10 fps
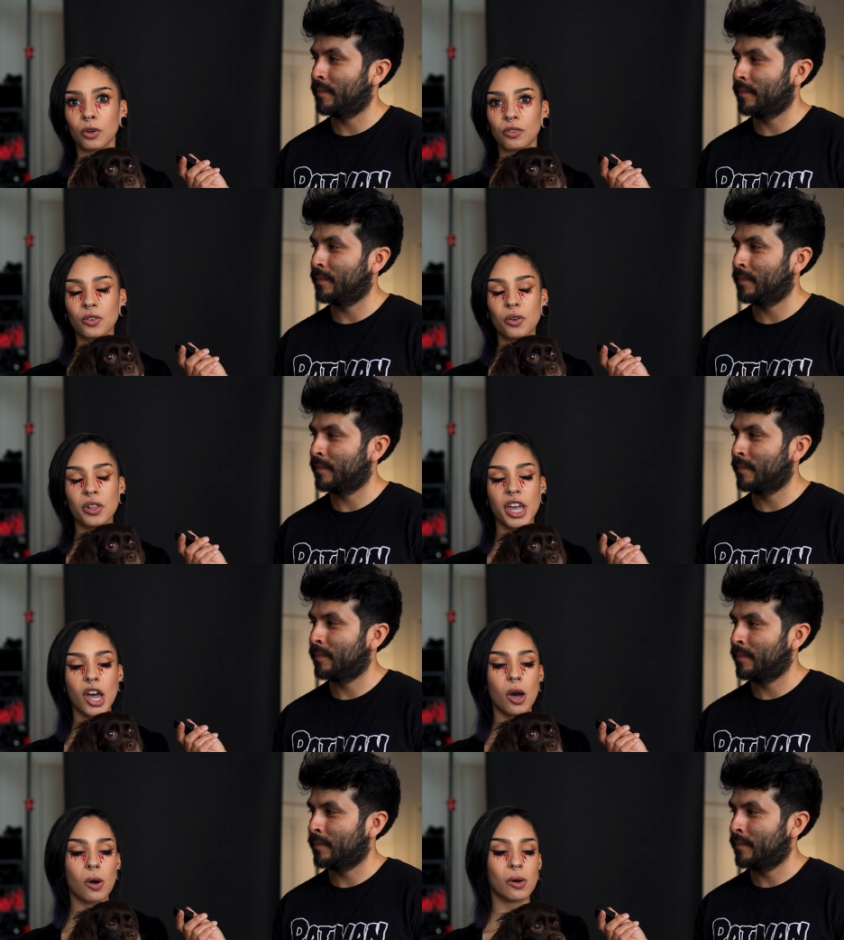Speaker 1: a
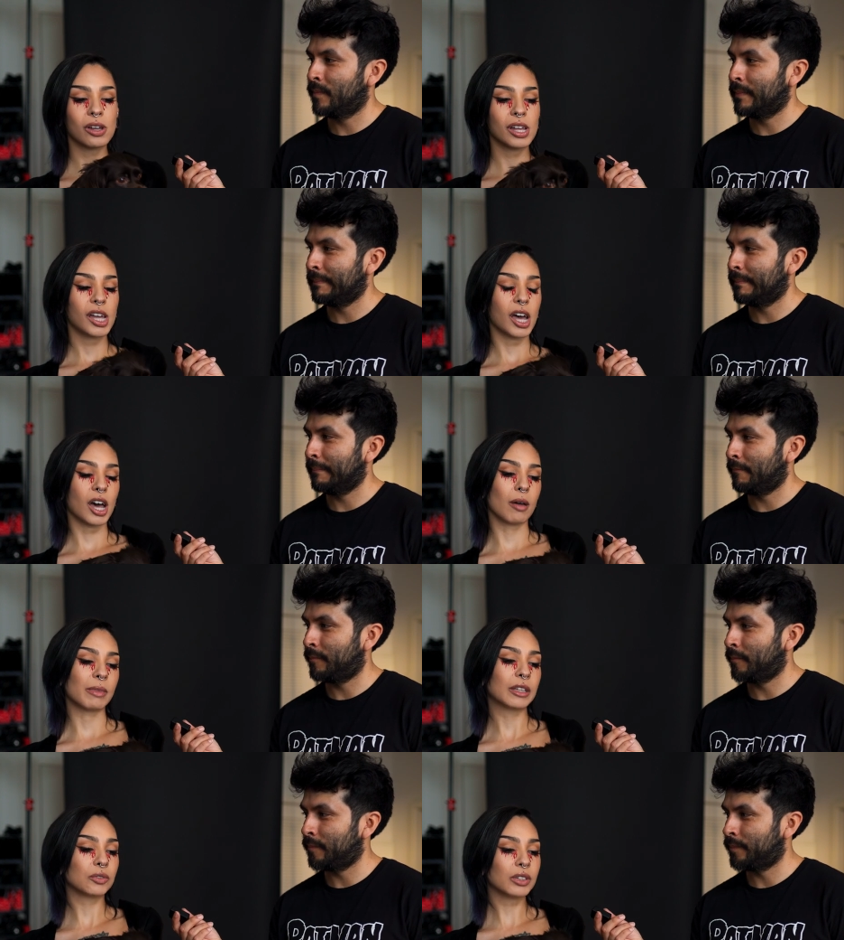portfolio.
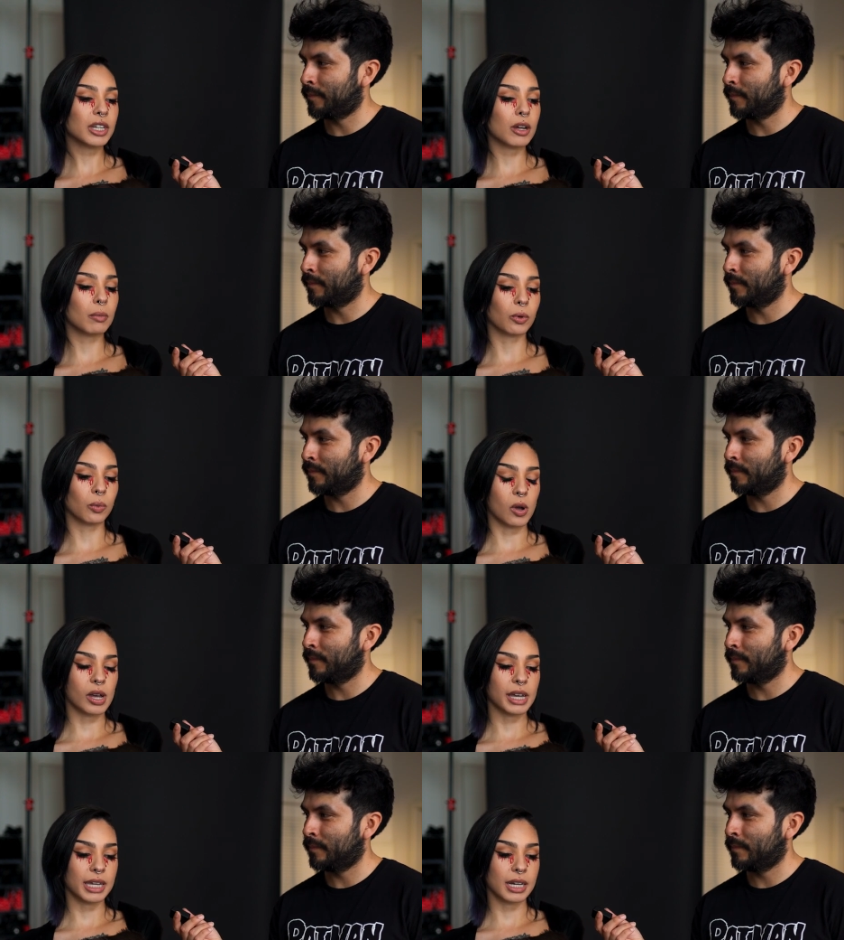That's really number
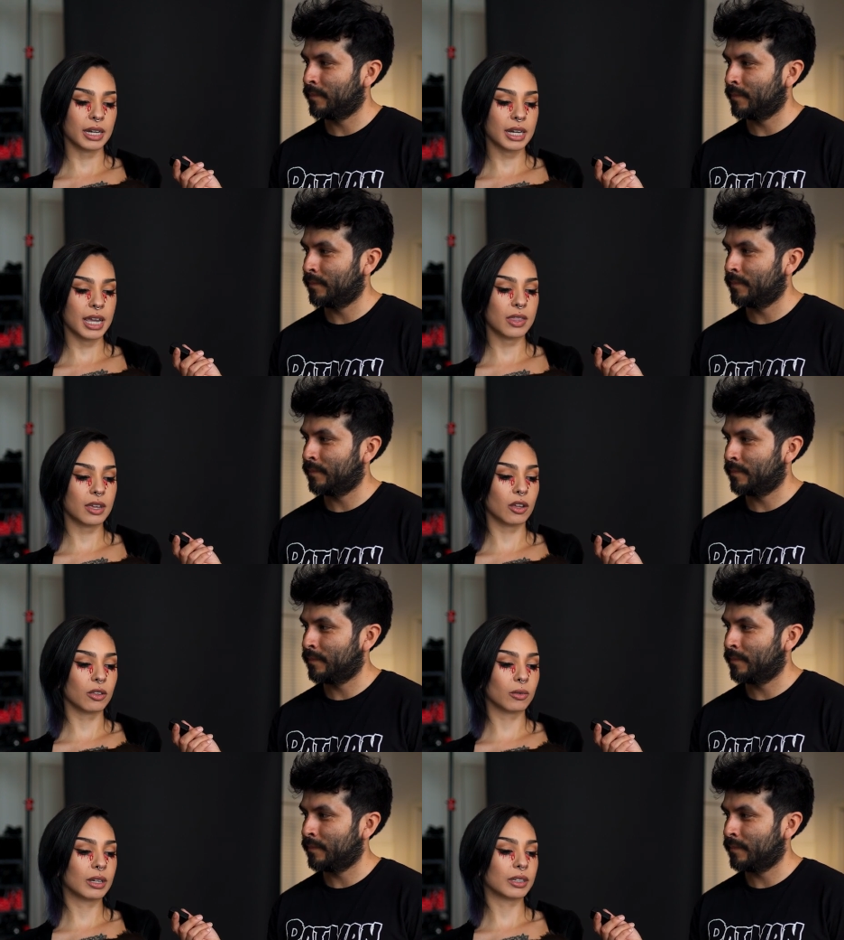1. And then
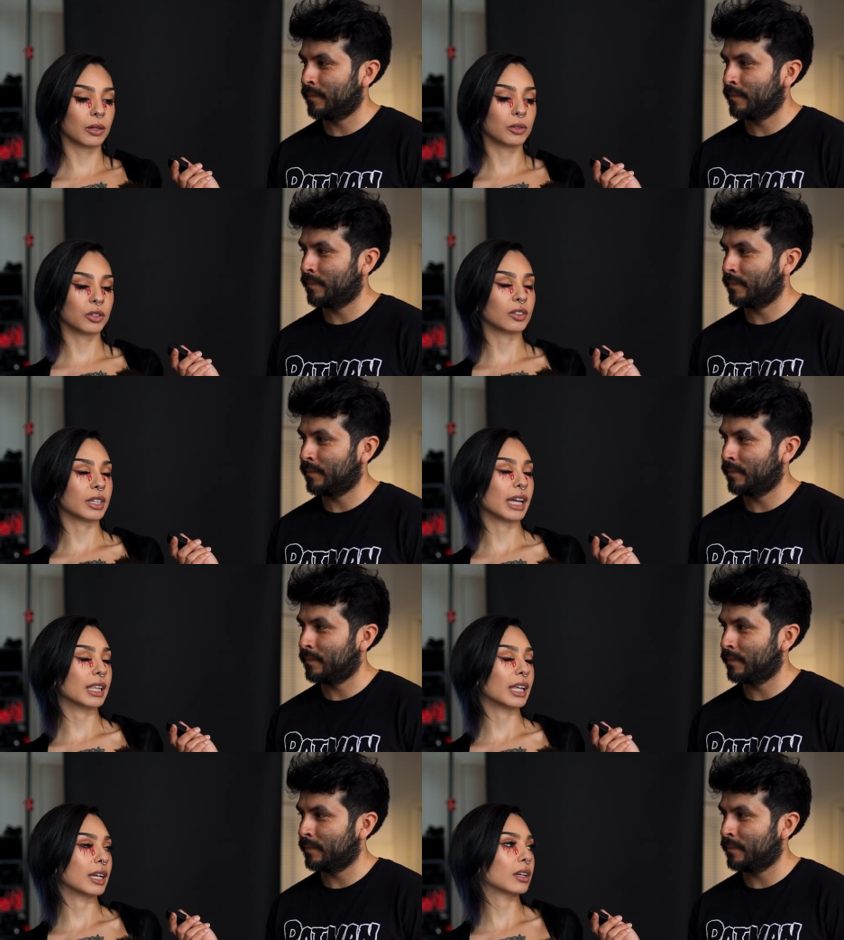otherwise, I would just say,
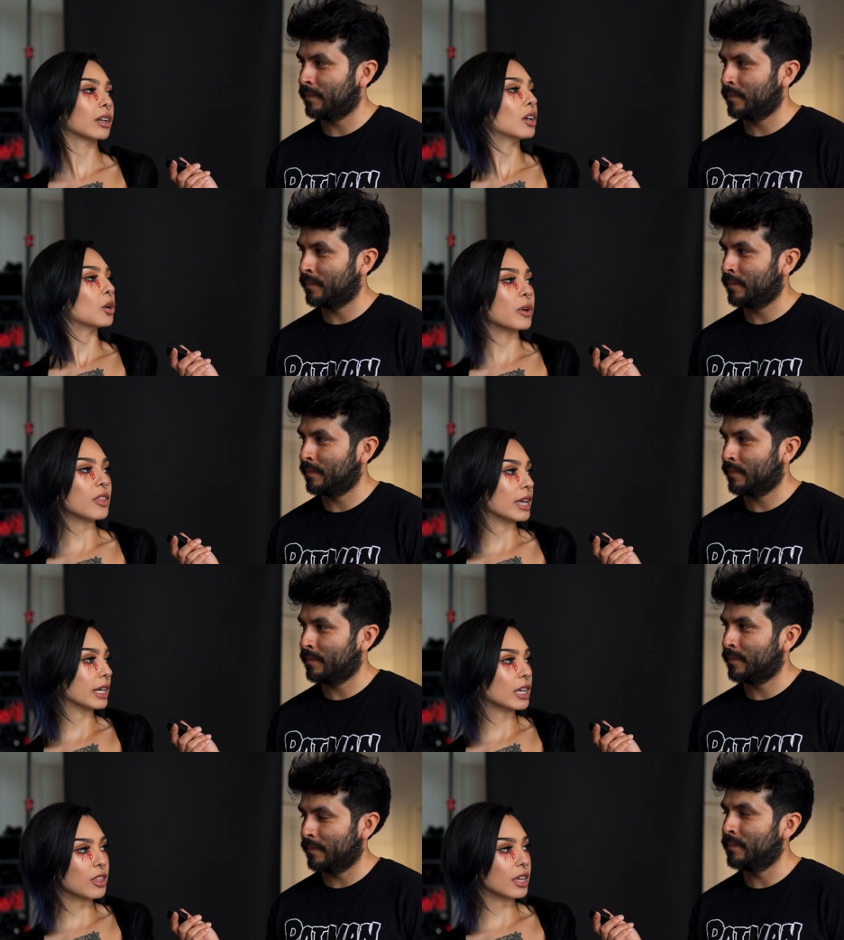like, with
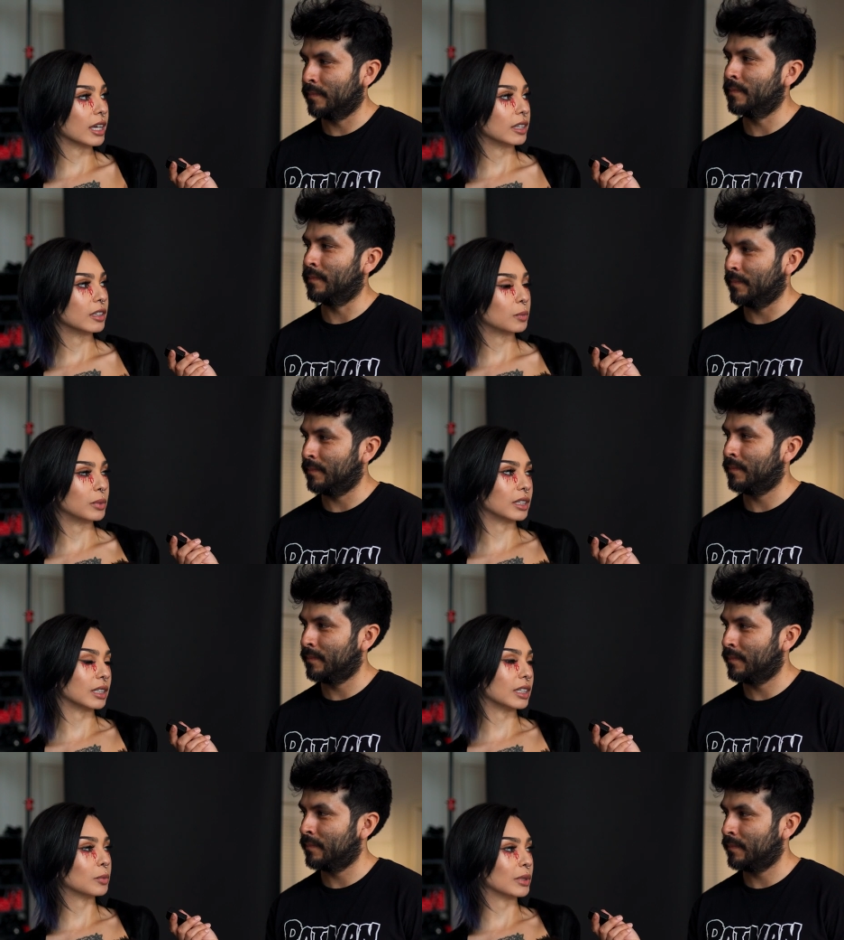anything in this
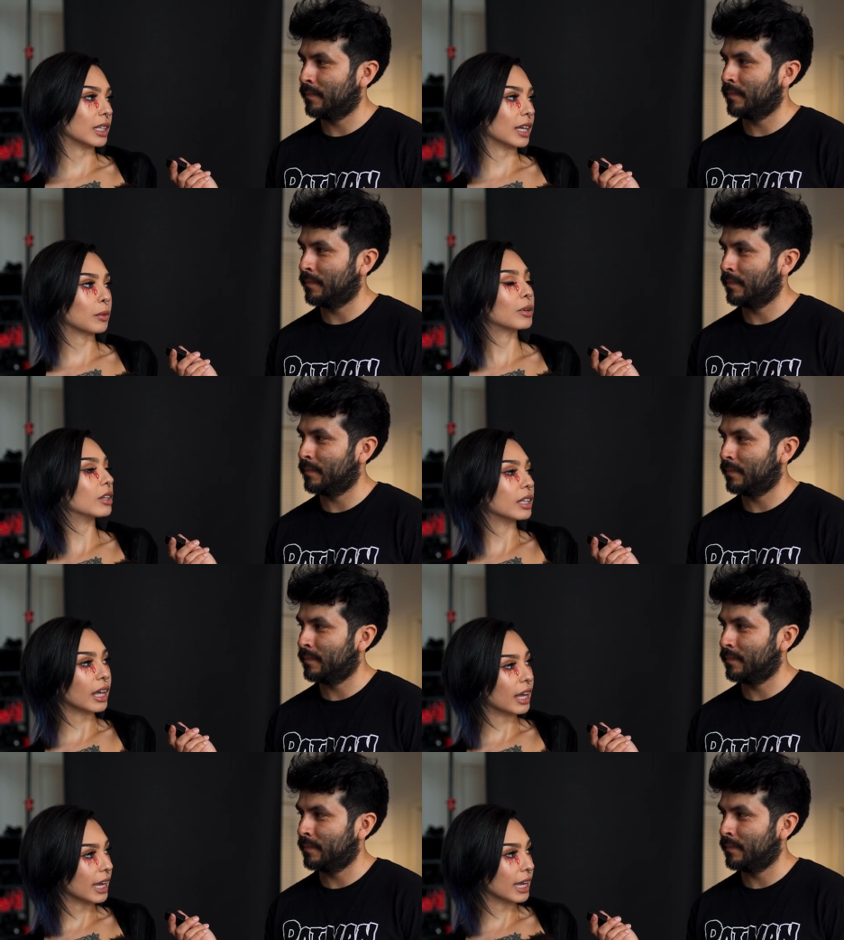business, be like
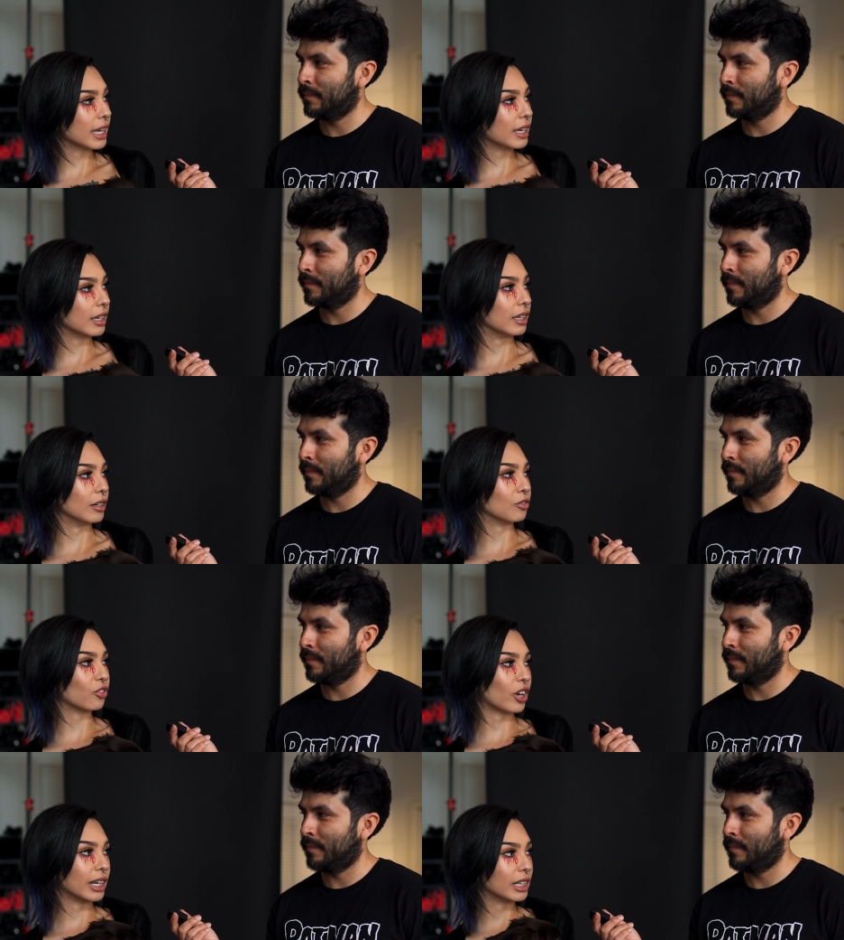polite and
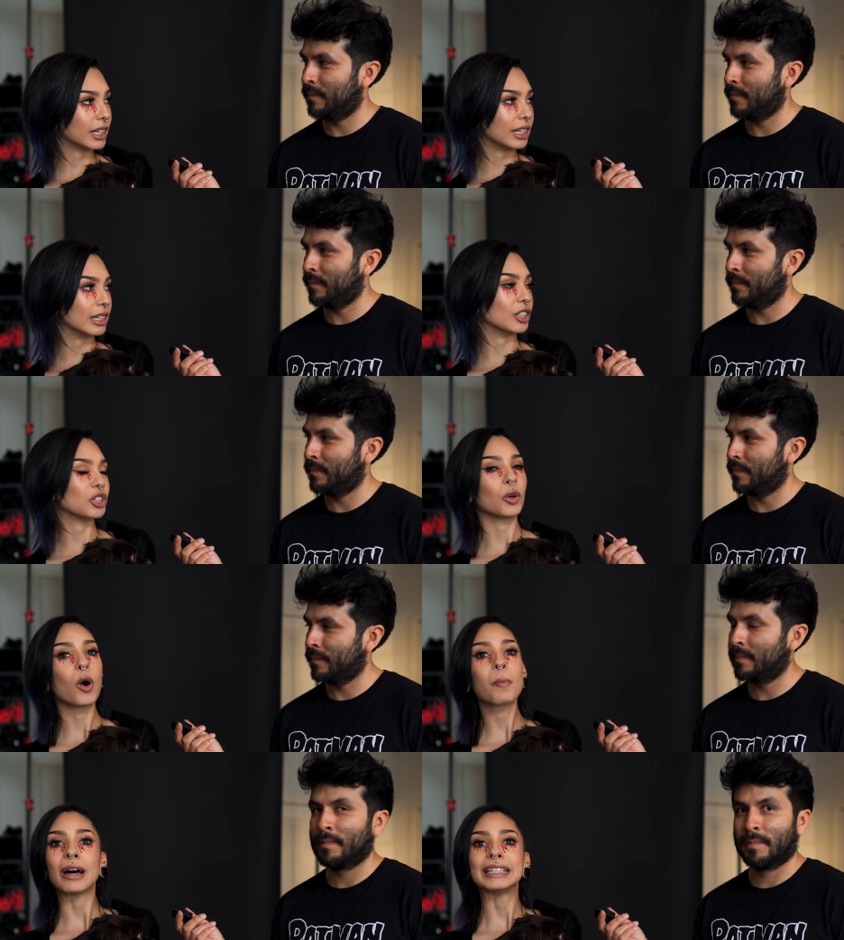friendly and show
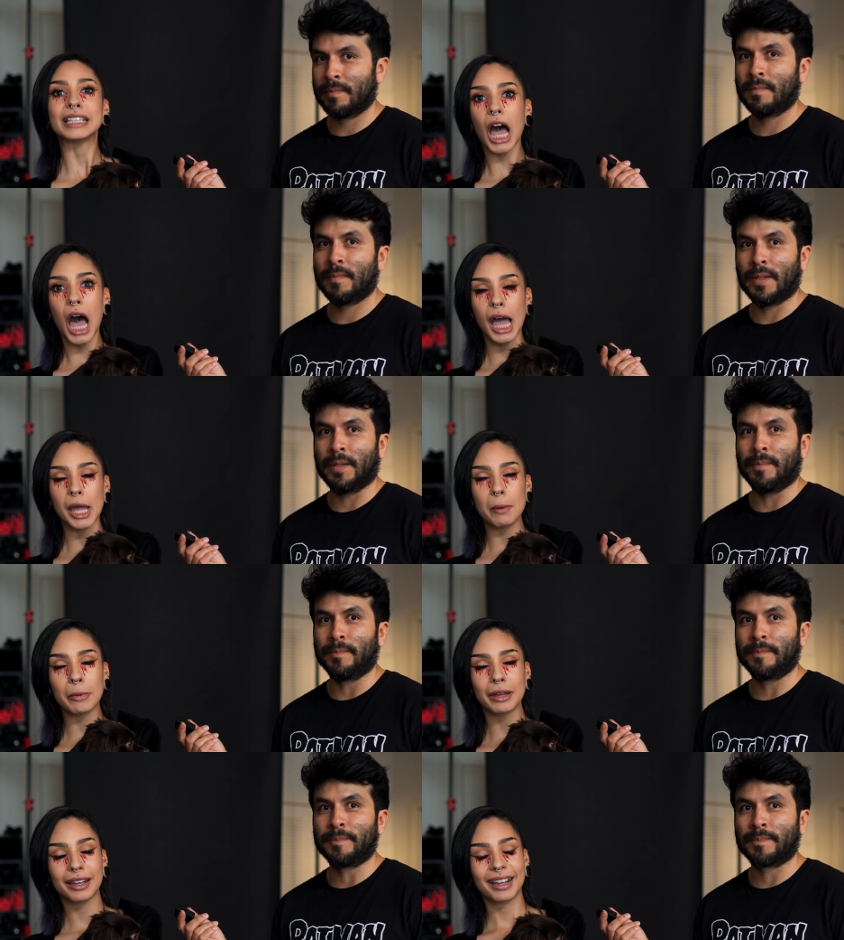up on time,